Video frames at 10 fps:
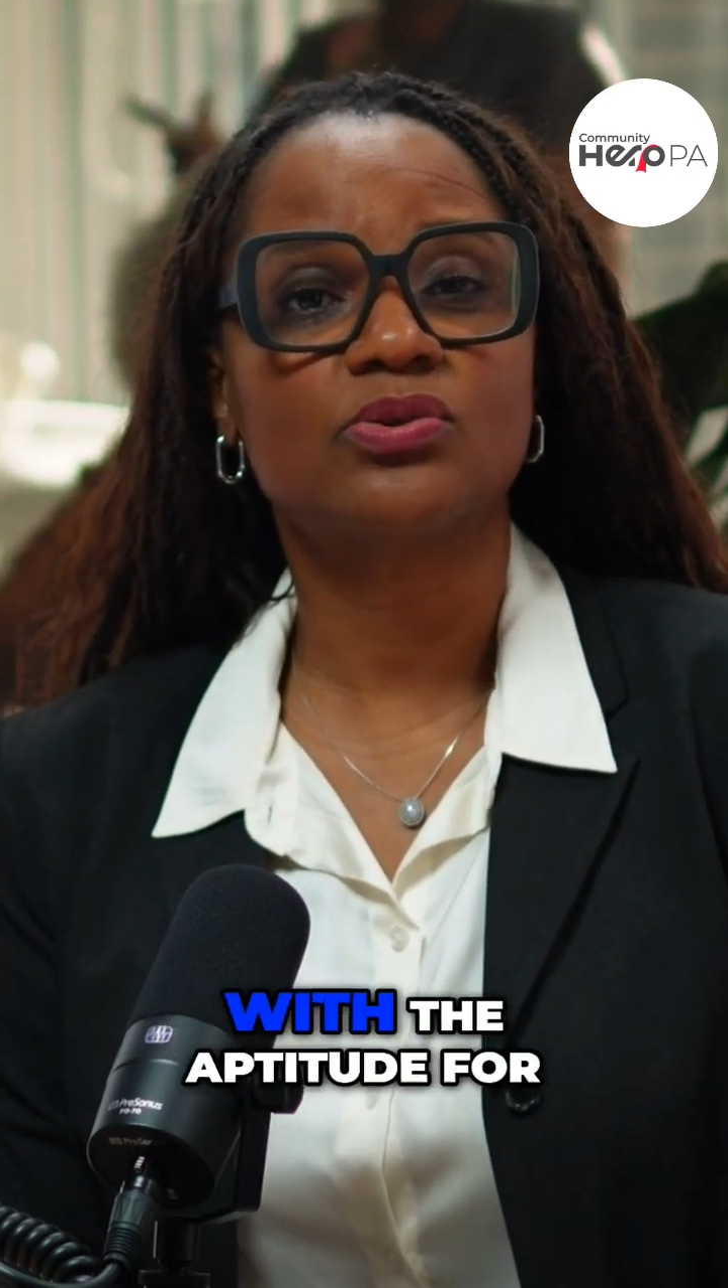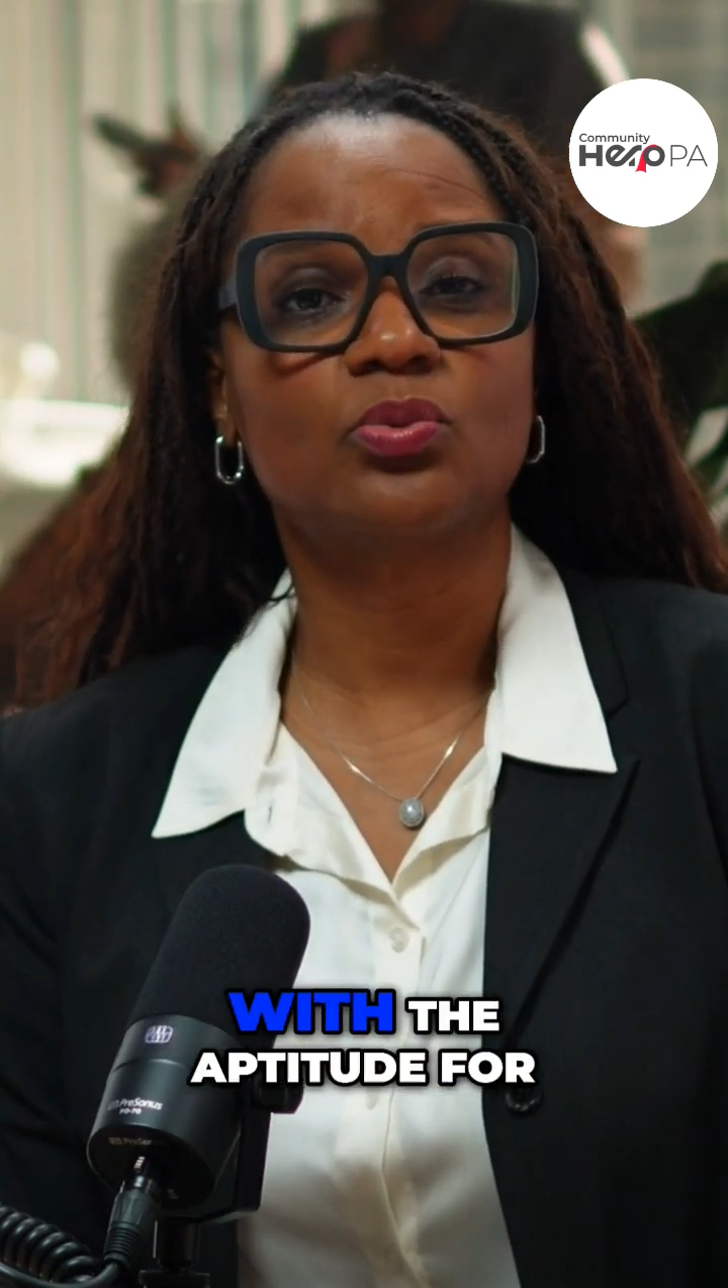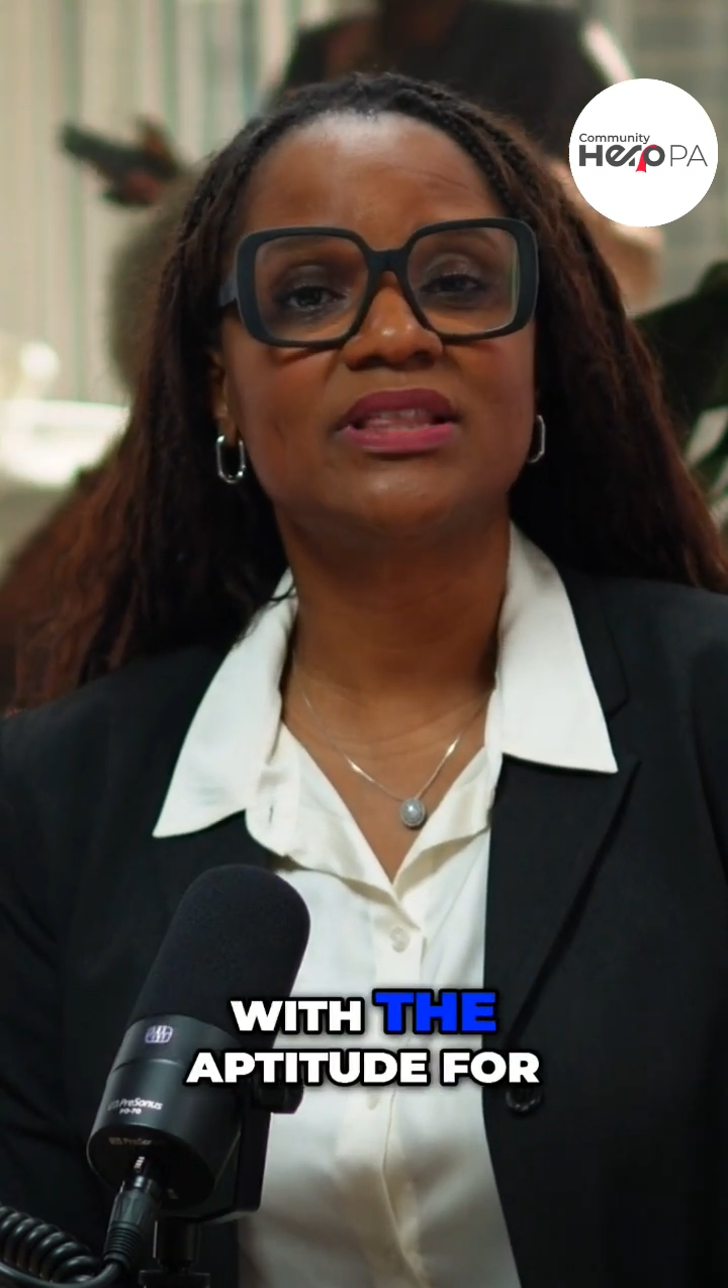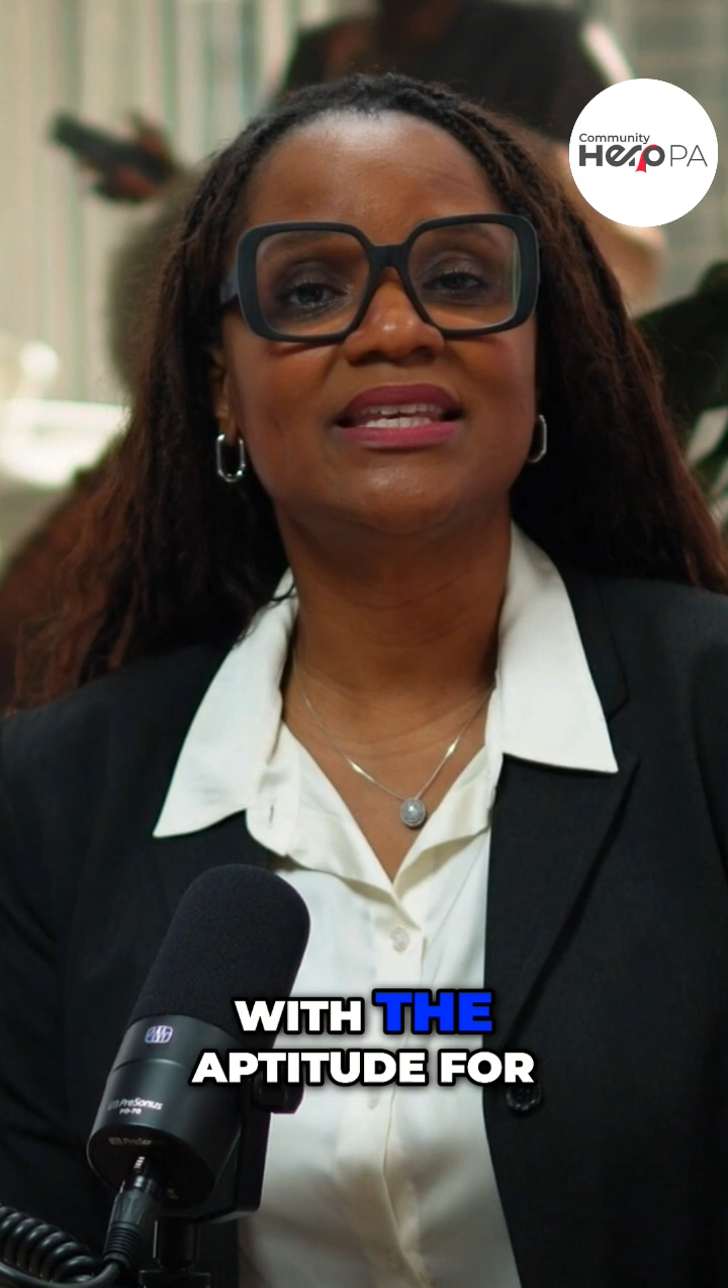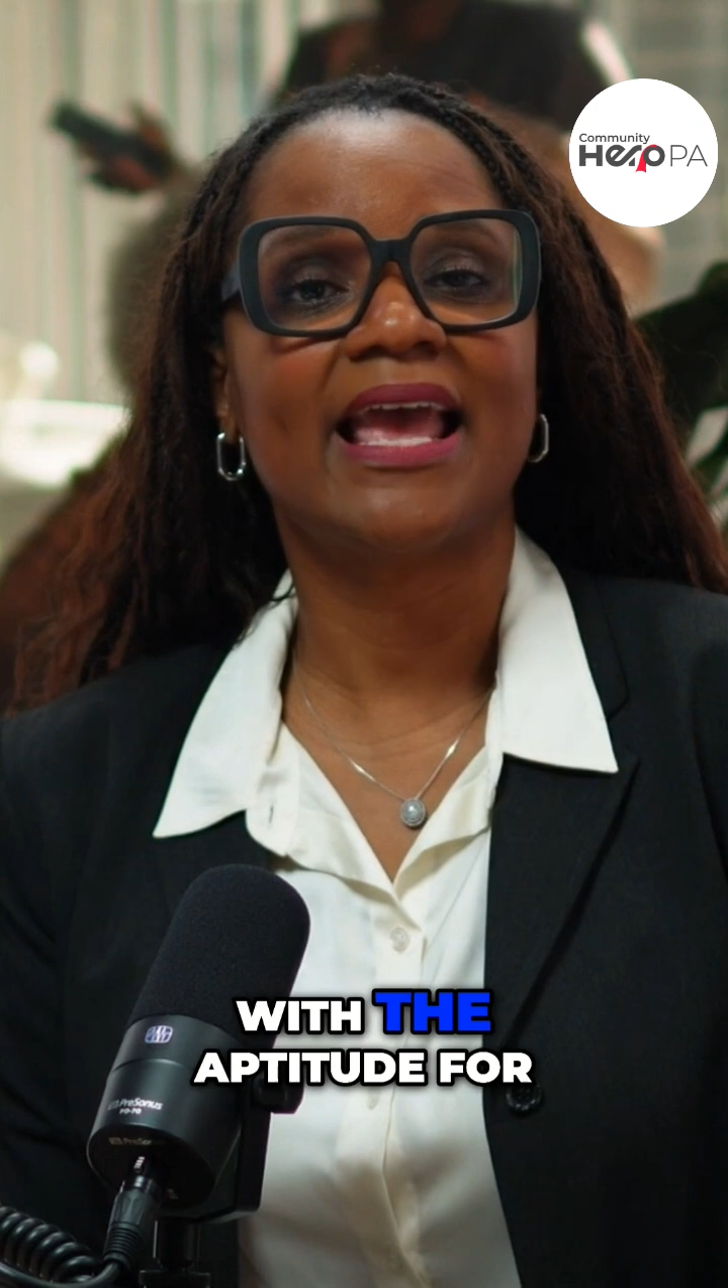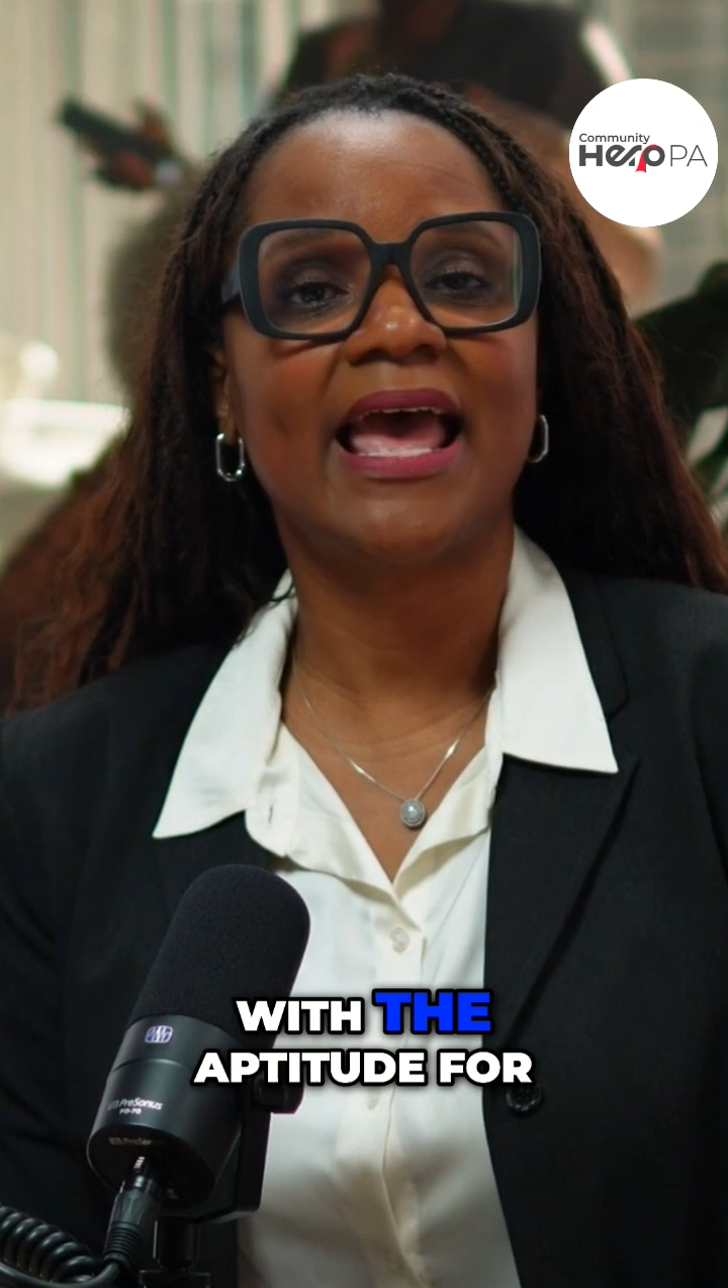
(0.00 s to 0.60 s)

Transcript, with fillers: with the